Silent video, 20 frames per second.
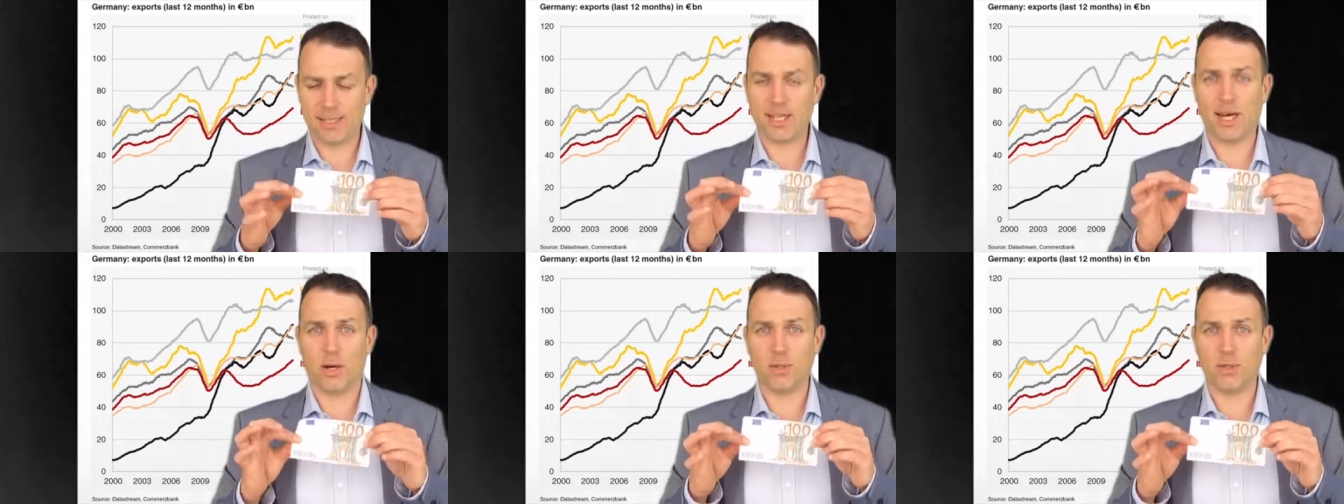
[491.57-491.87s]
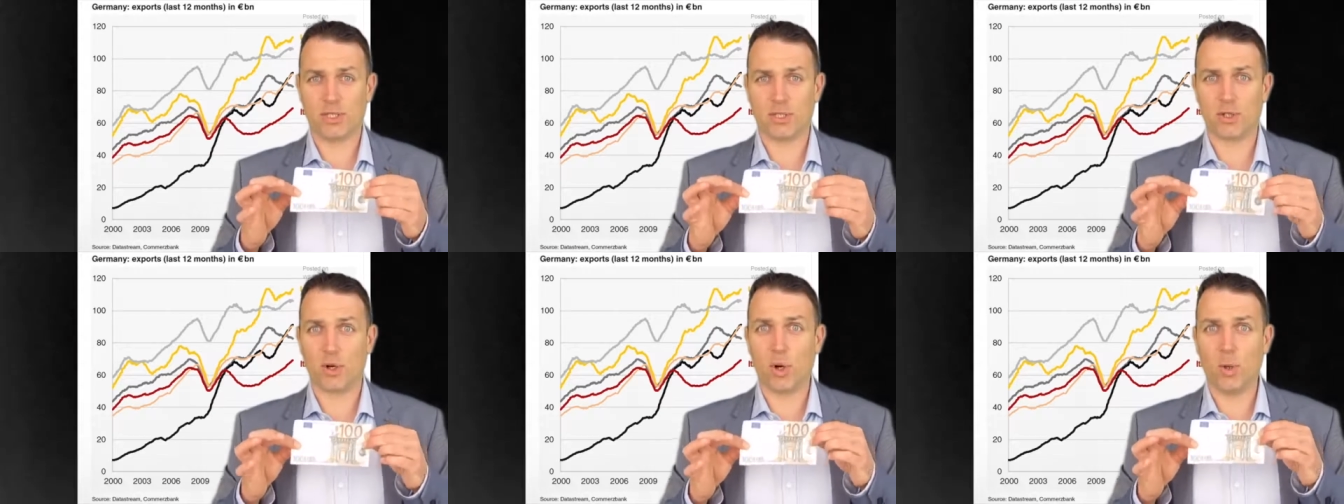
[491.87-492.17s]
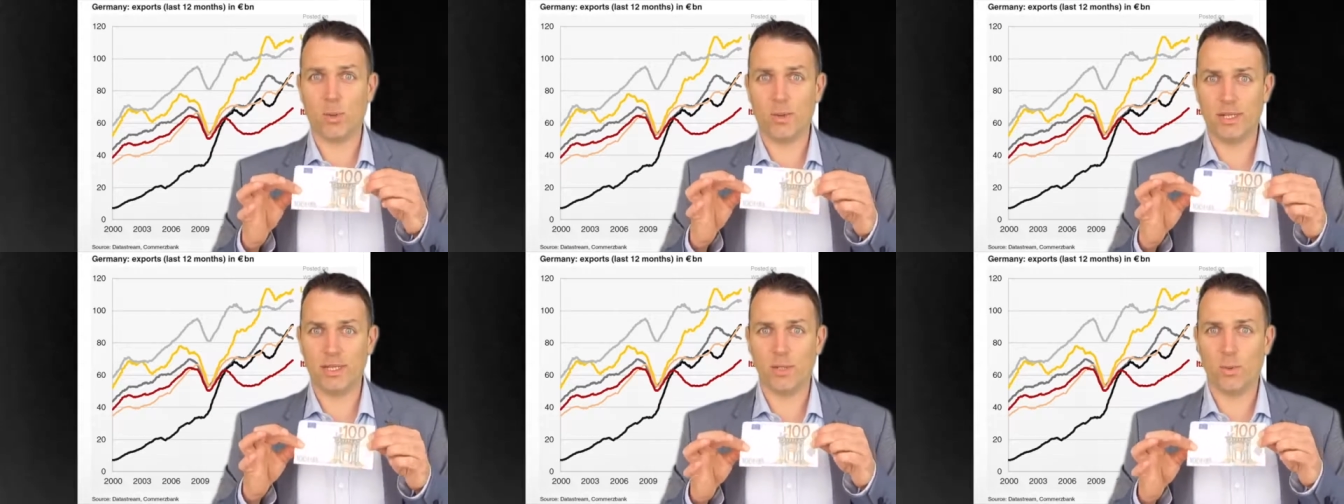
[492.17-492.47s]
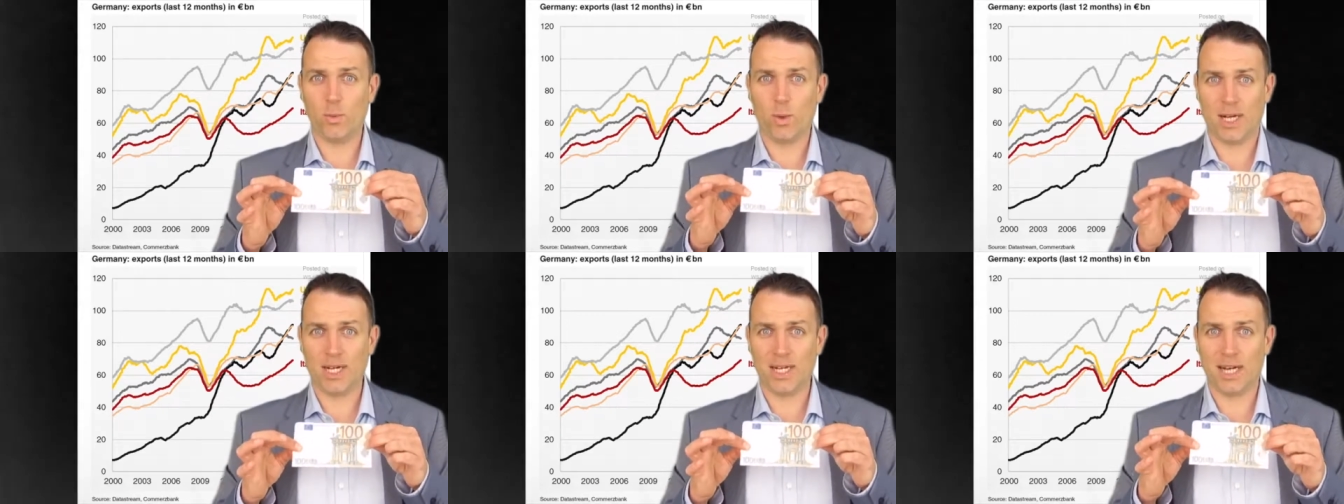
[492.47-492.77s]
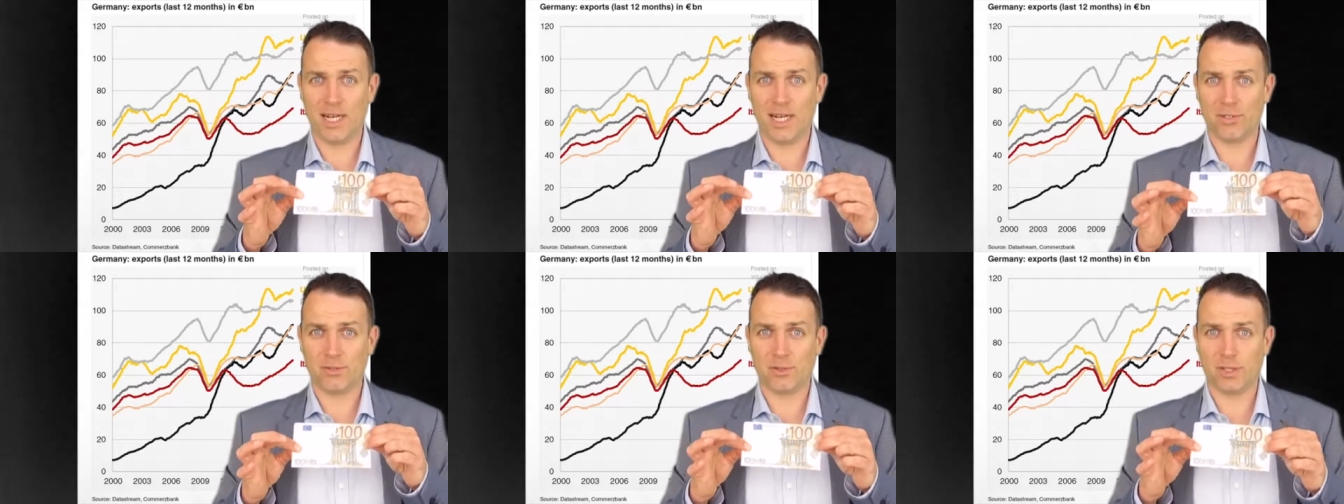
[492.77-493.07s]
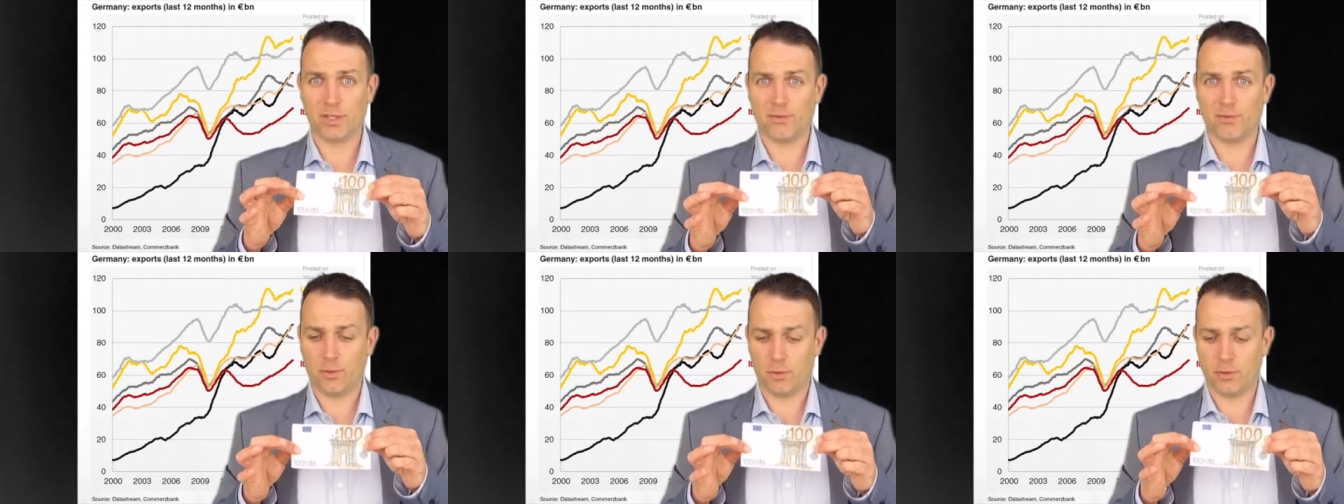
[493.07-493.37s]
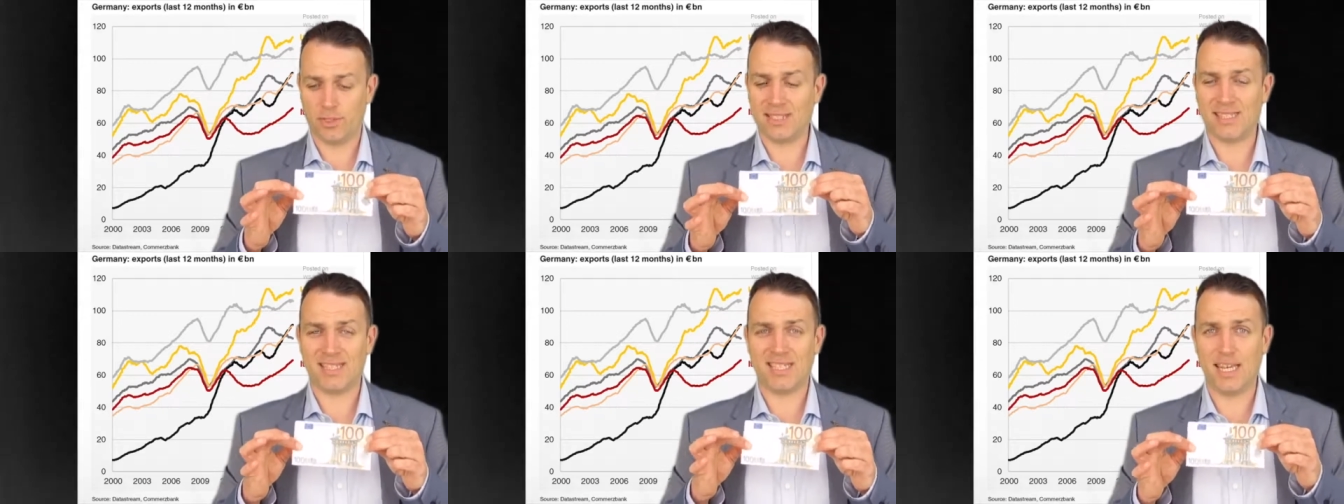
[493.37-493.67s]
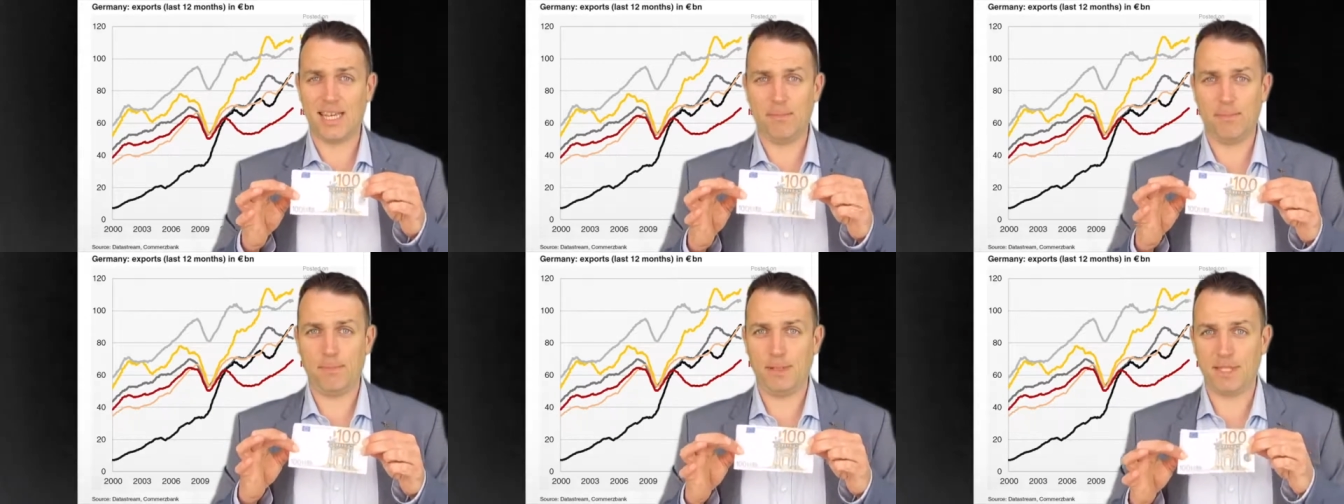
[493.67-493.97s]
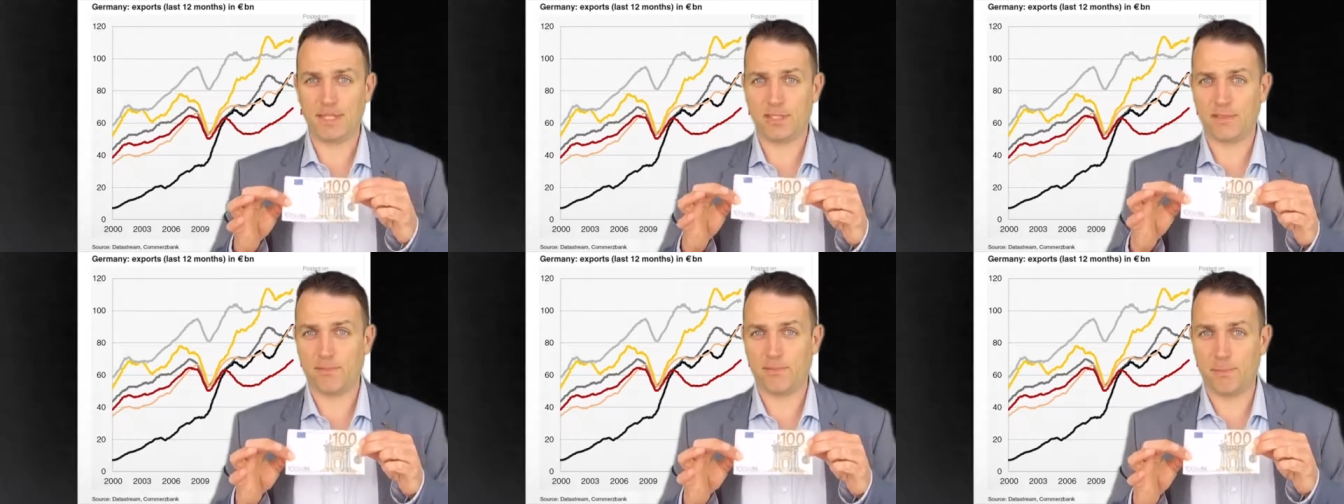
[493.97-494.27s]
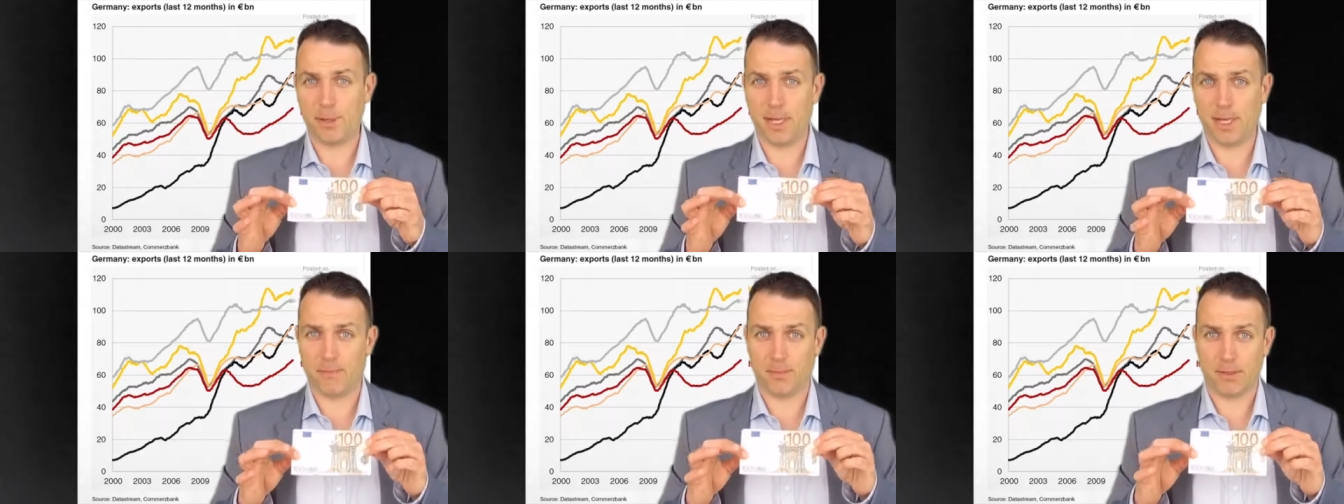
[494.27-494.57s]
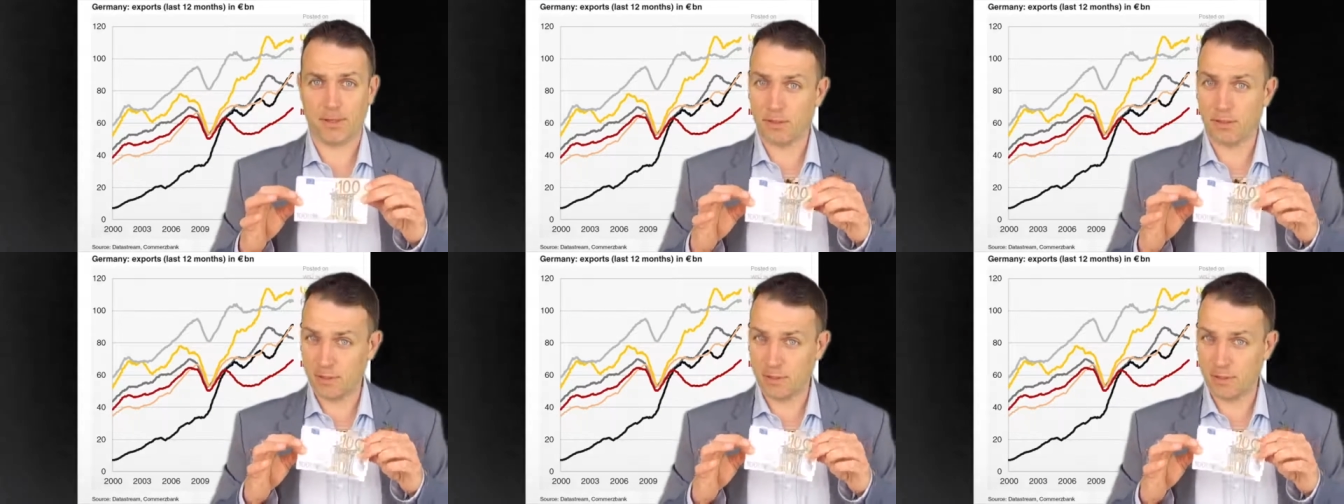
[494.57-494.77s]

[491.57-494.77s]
and now it's already 100 for the same piece of paper.